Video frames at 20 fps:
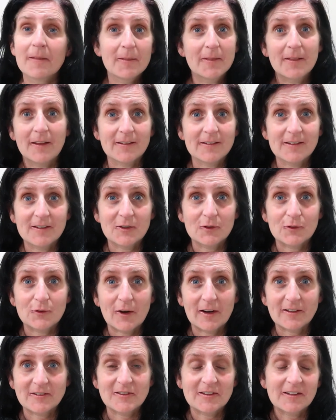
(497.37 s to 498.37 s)
That's a
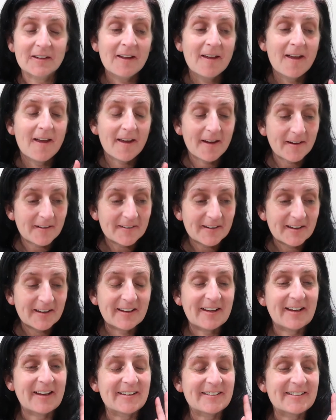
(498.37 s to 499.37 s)
distraction. Harry
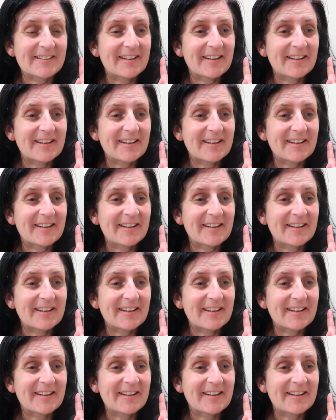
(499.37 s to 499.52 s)
has